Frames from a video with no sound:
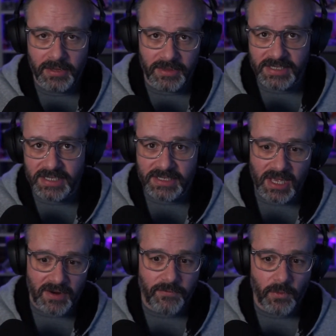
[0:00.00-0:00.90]
this is
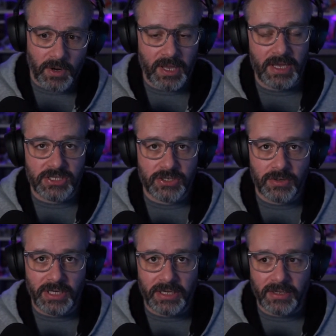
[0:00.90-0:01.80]
not a 4K
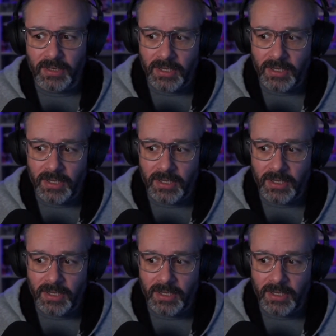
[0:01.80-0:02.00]
screen.